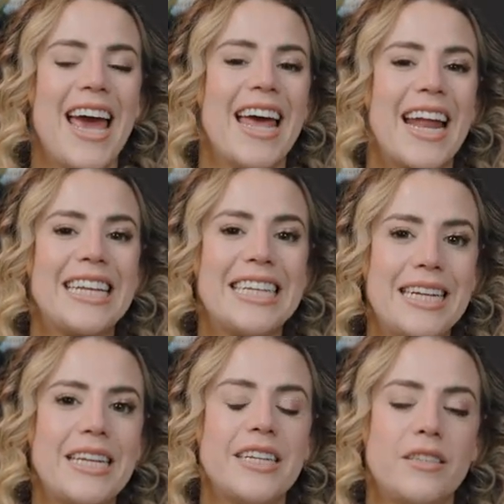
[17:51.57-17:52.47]
And I
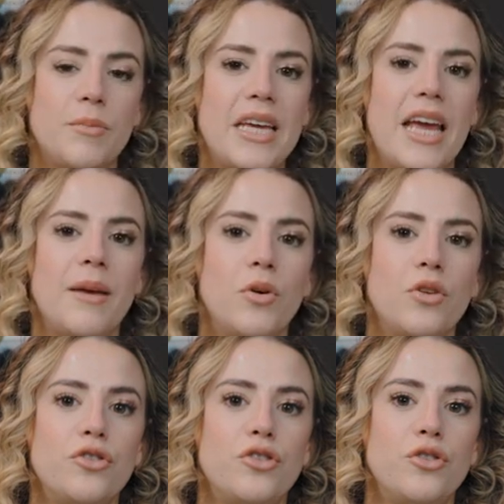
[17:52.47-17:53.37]
needed to be
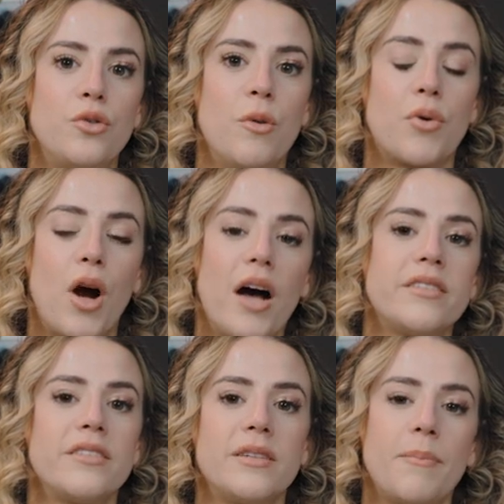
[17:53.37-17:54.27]
able to
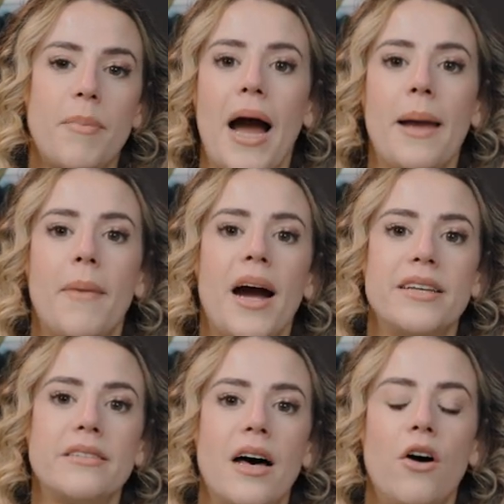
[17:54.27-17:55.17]
process it by
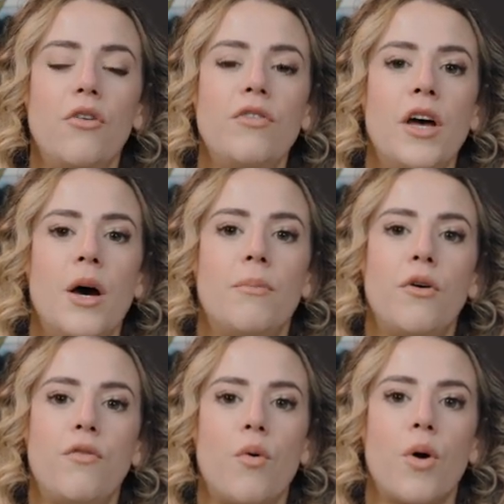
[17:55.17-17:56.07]
myself
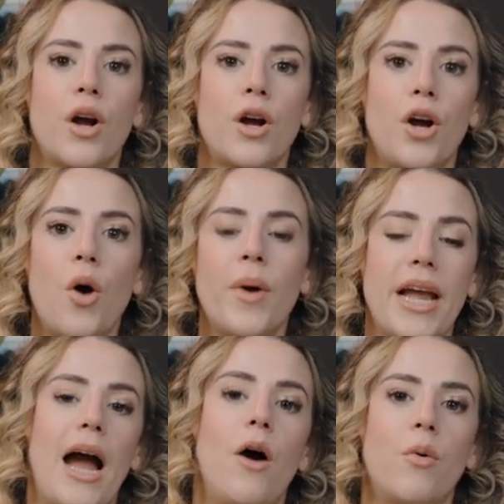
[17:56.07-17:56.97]
before
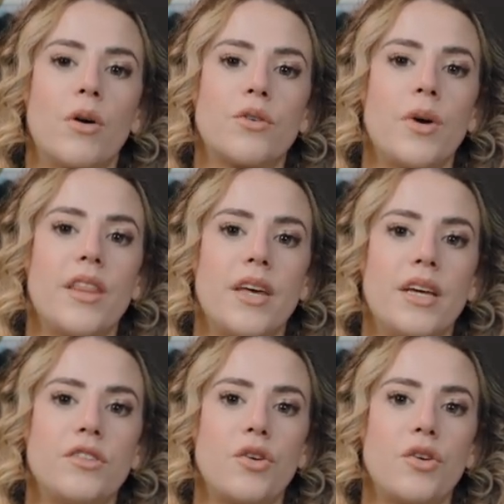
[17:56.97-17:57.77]
going outward with it.